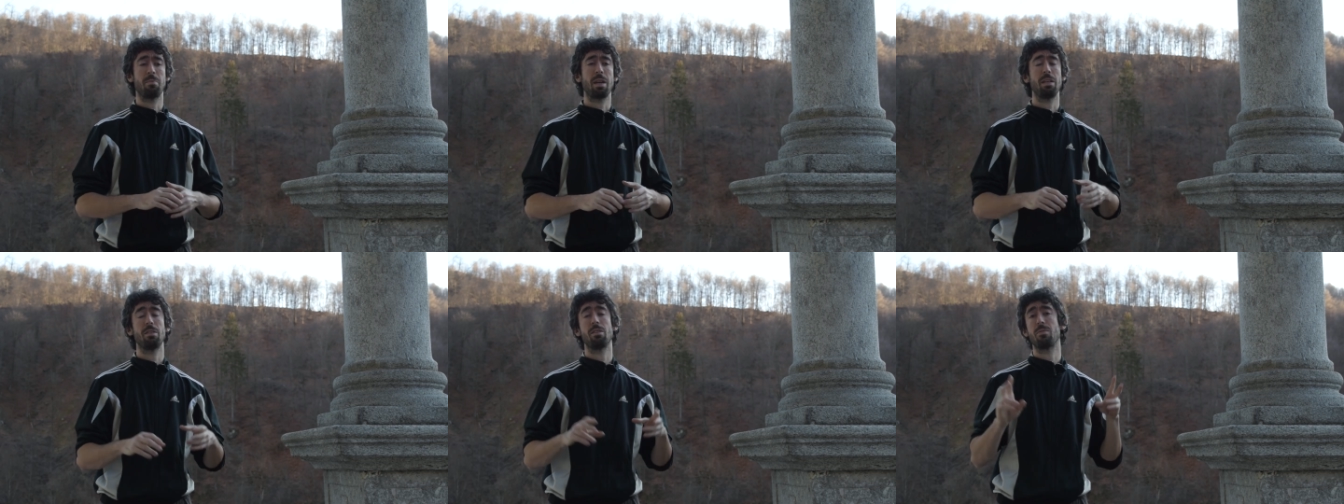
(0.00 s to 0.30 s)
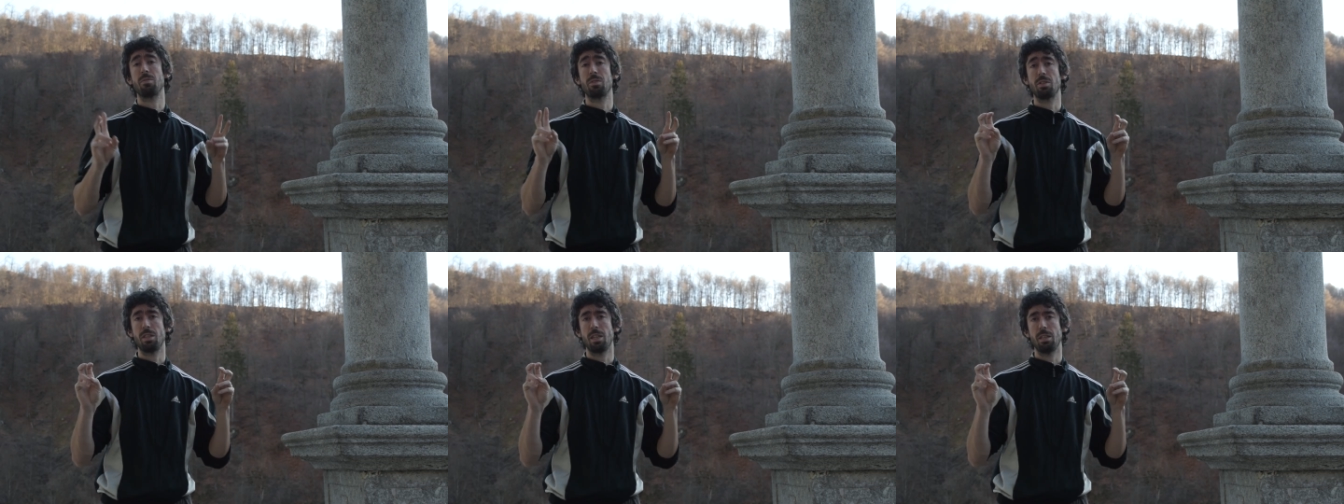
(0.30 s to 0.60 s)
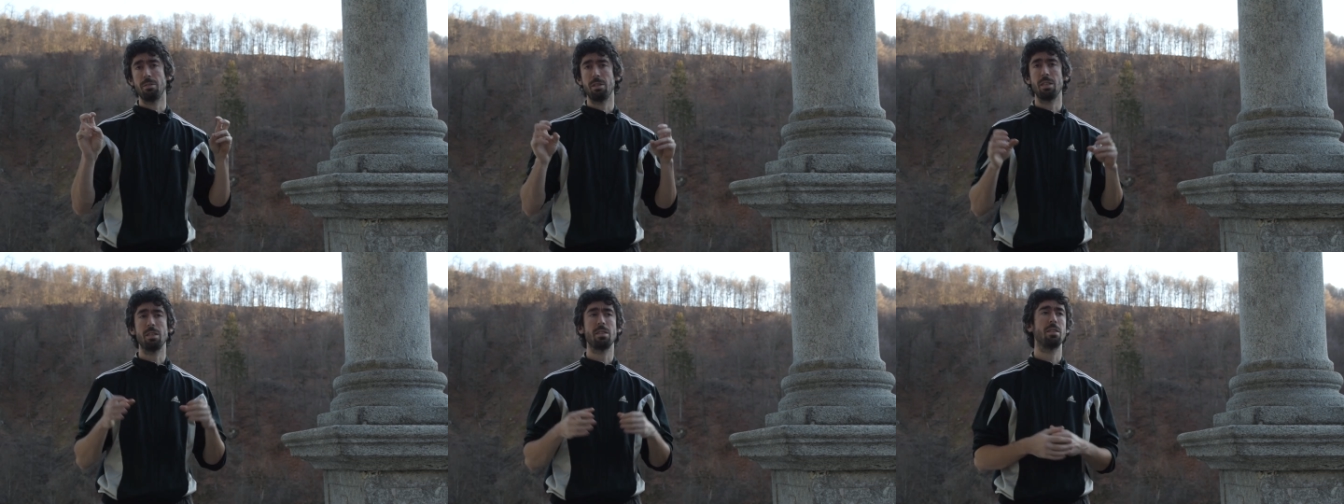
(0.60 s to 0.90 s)
kind of
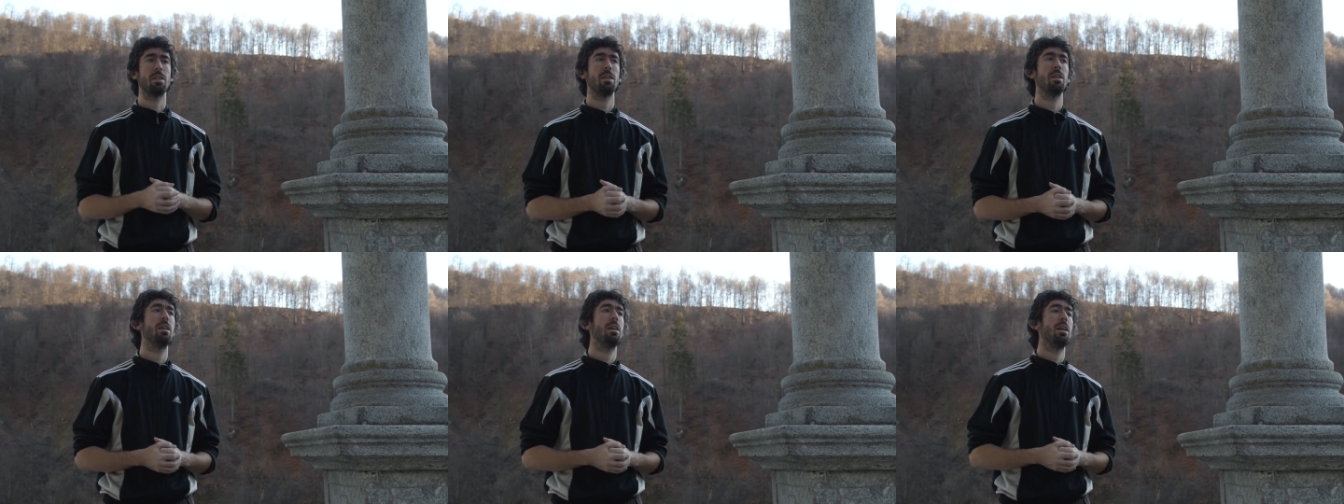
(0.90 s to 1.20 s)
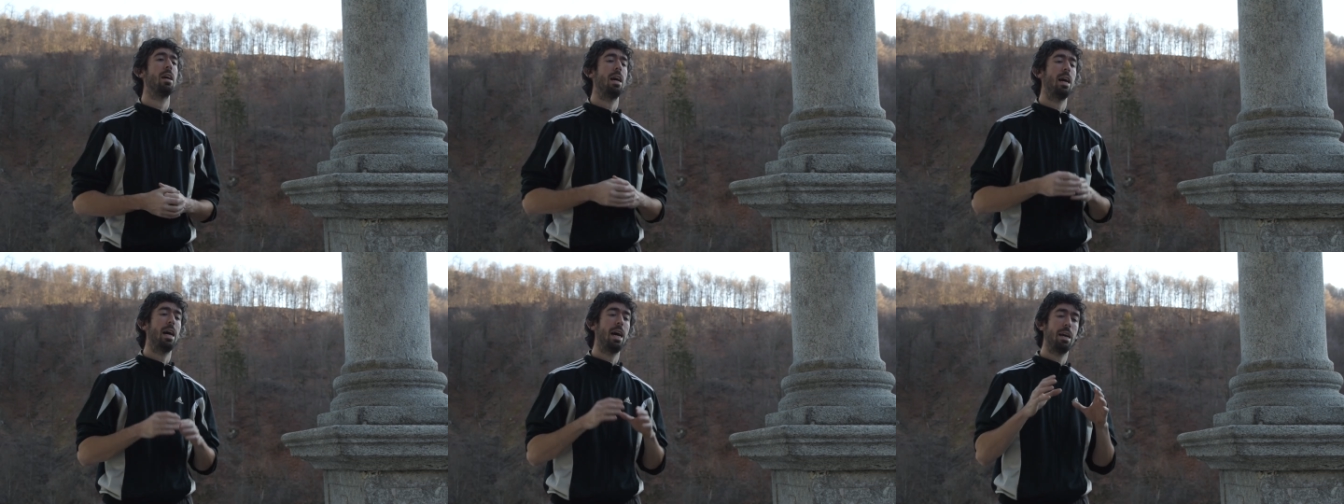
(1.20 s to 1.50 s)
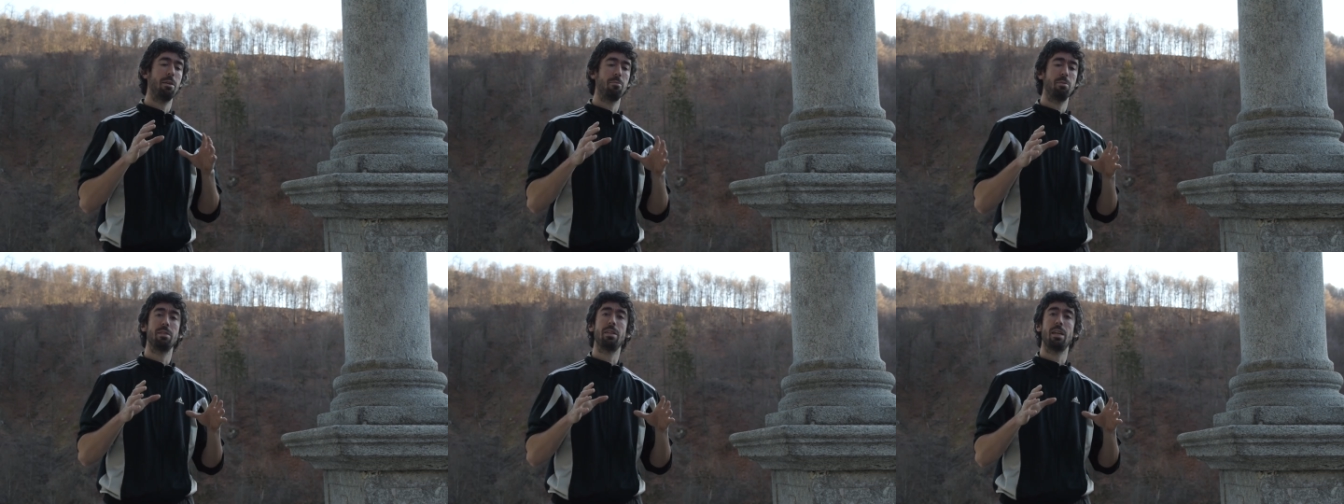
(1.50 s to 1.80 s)
series.
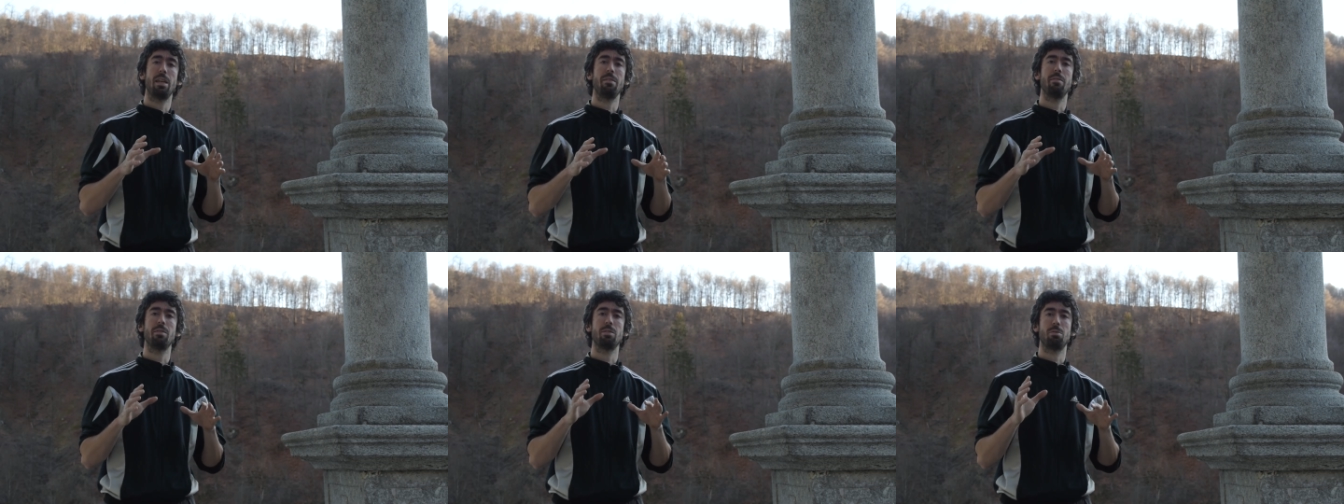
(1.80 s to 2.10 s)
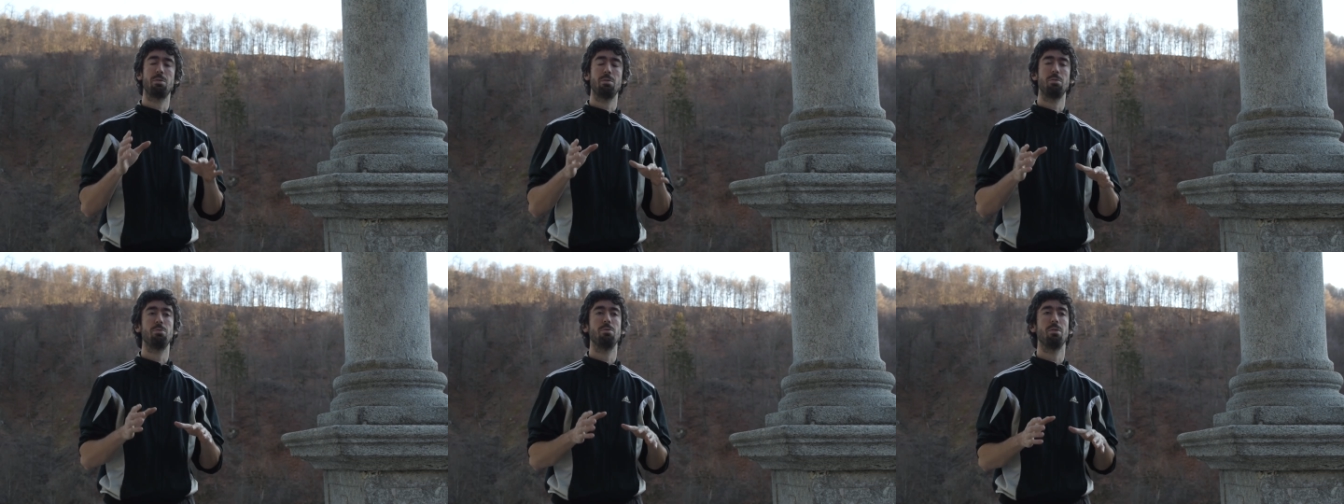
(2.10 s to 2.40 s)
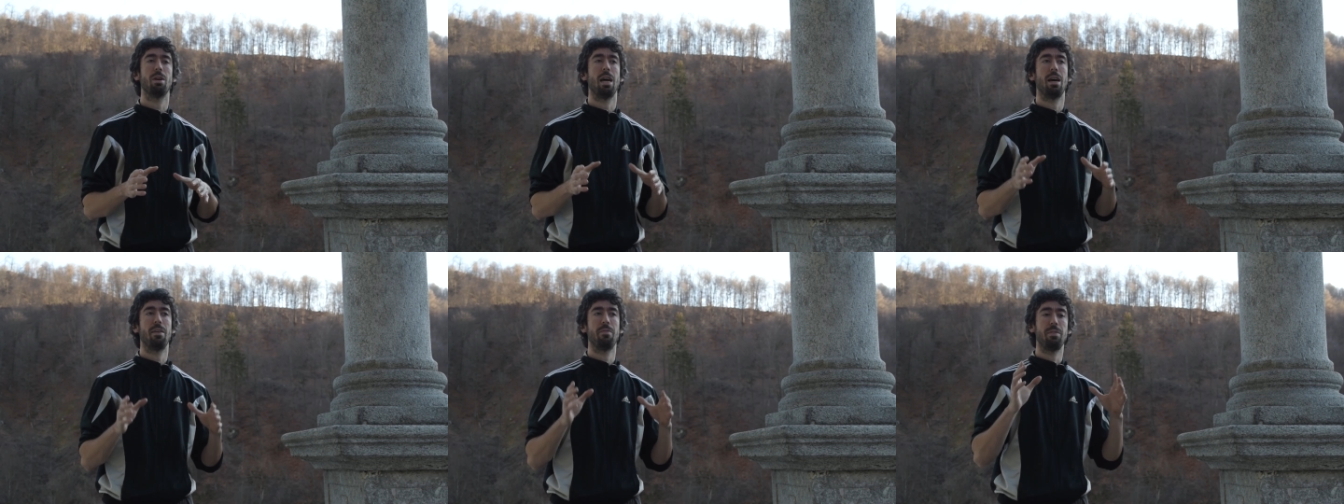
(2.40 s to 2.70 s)
I will deliver to
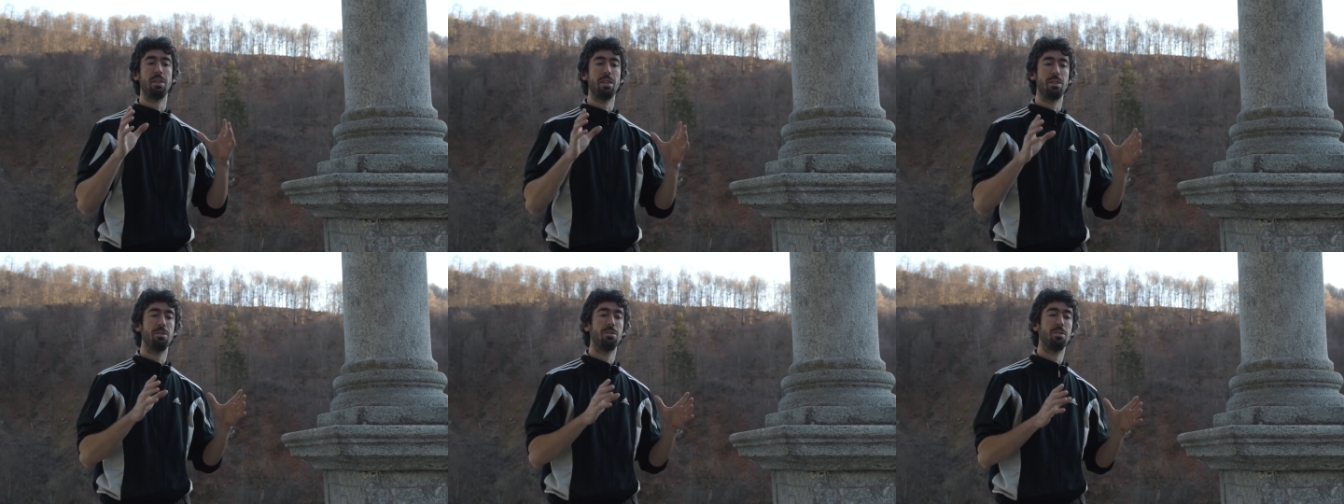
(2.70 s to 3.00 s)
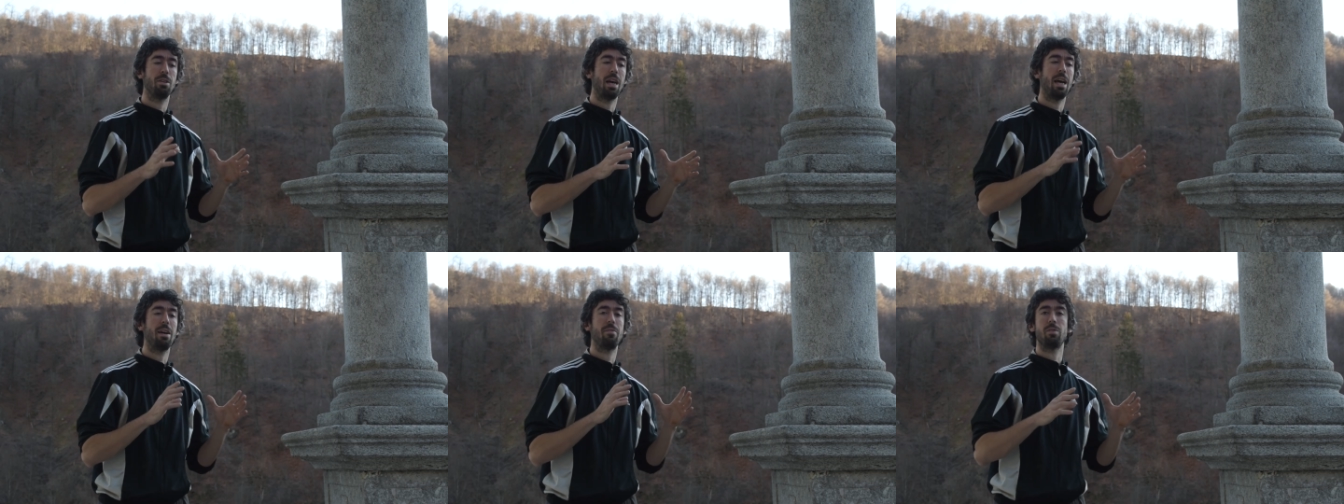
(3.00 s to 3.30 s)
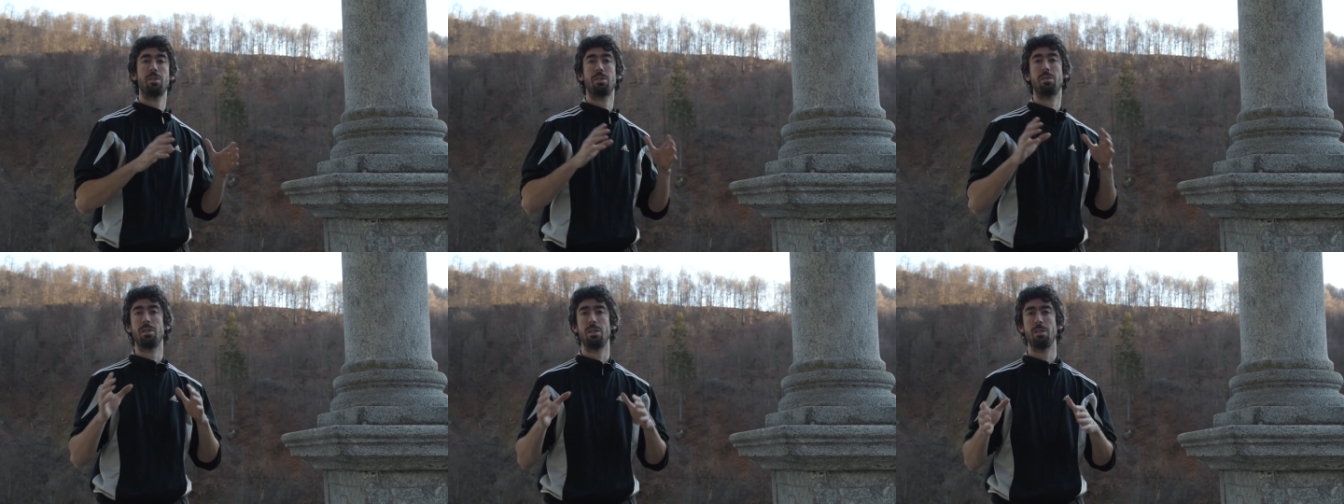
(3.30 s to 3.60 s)
you a video
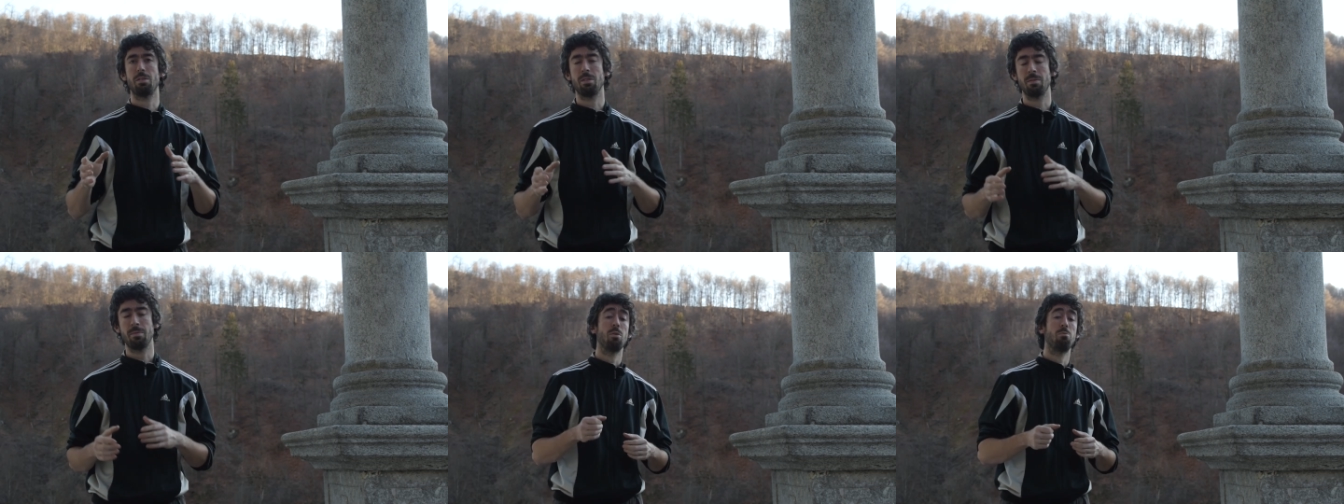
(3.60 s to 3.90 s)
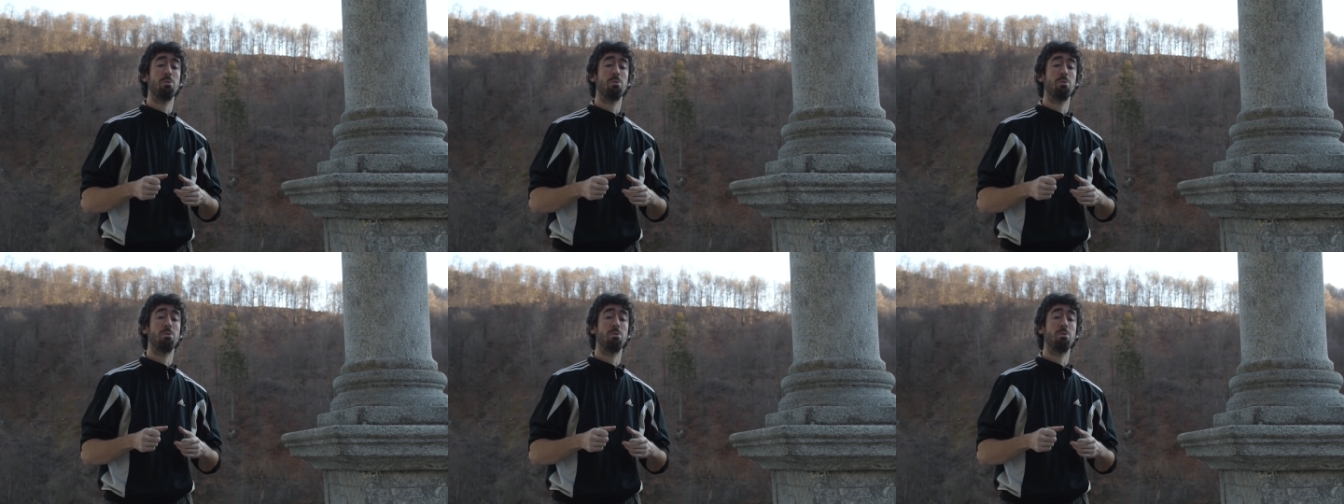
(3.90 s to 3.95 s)
every season,